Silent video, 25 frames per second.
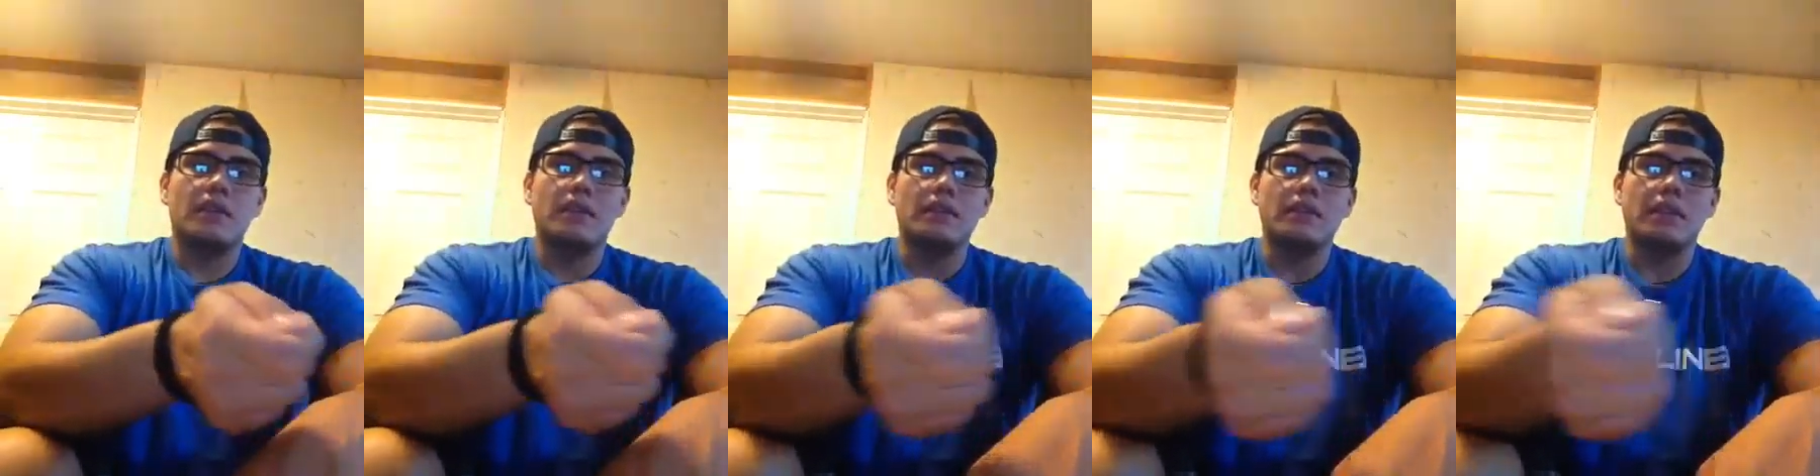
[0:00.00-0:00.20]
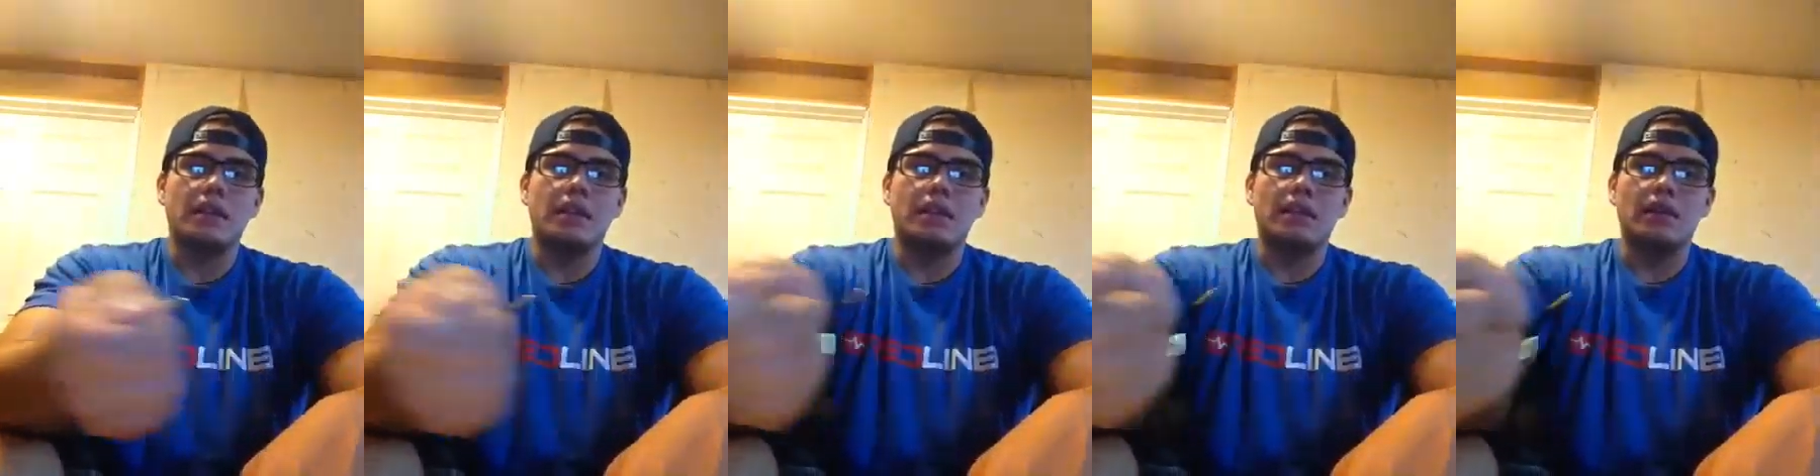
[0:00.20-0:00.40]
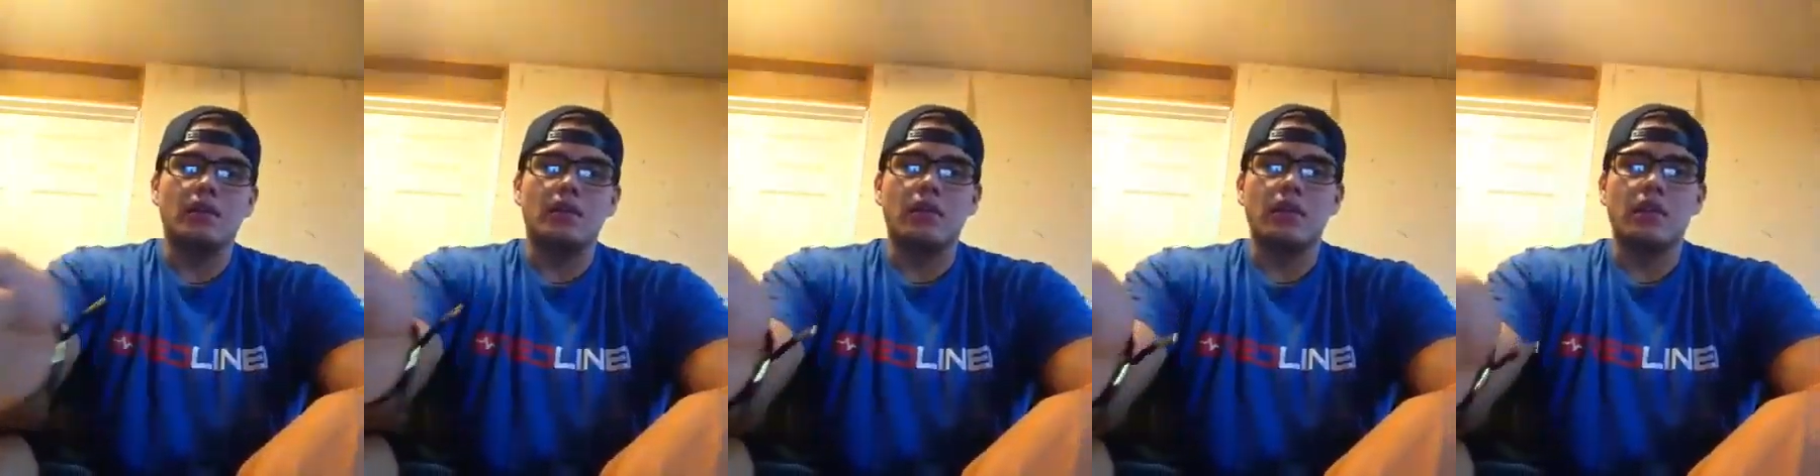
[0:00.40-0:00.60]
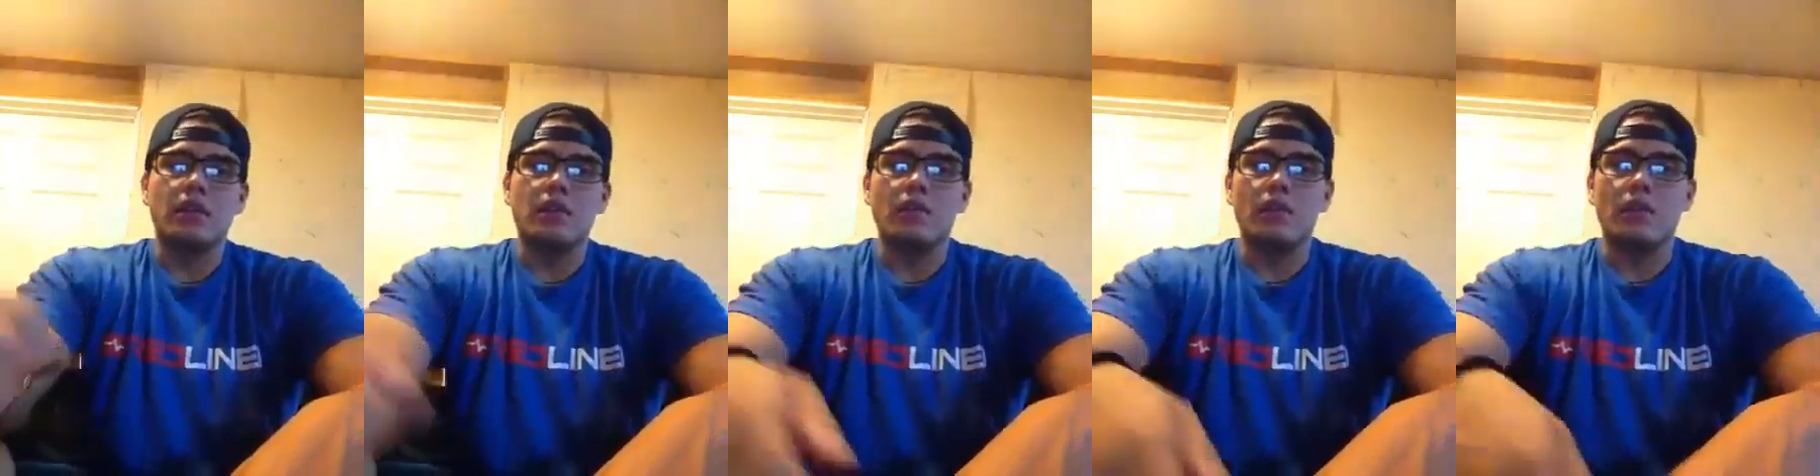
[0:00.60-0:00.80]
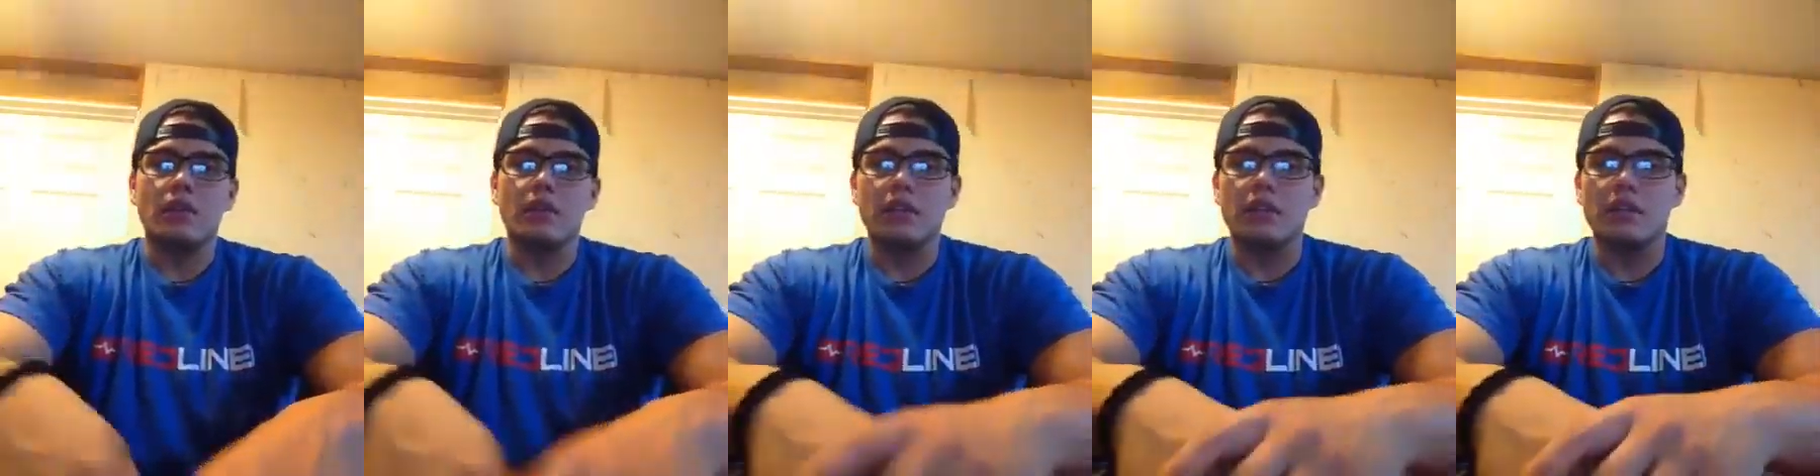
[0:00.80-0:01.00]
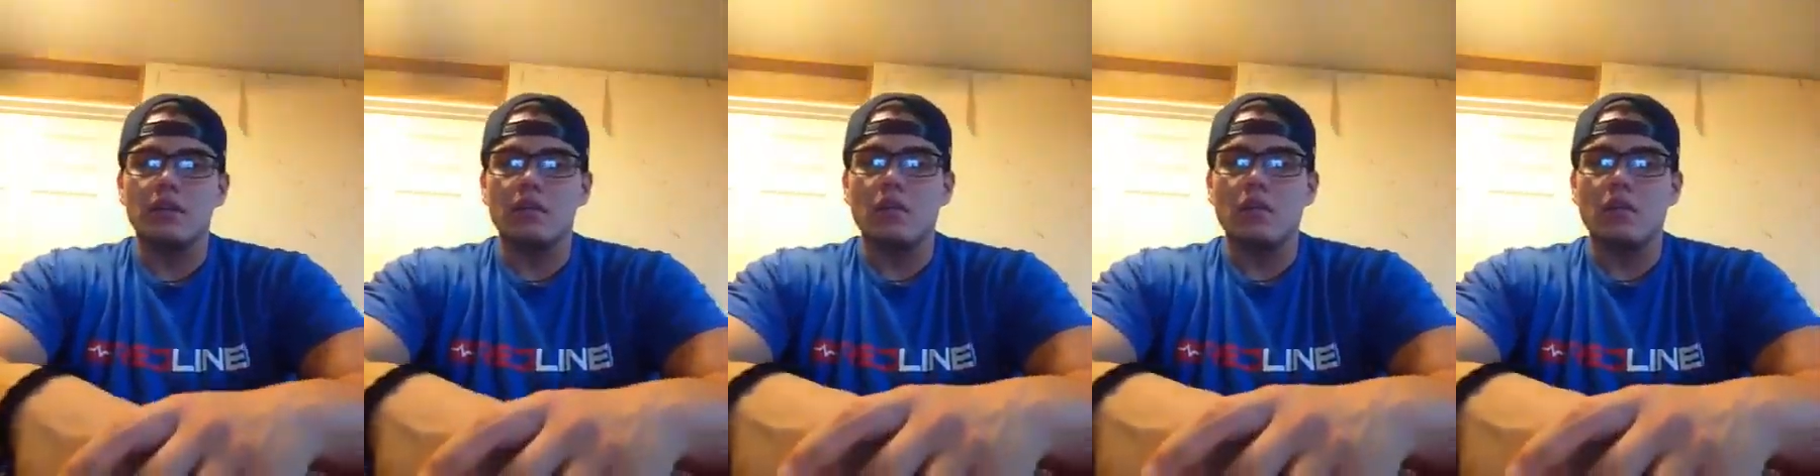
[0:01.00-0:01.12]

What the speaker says: exactly where he wanted the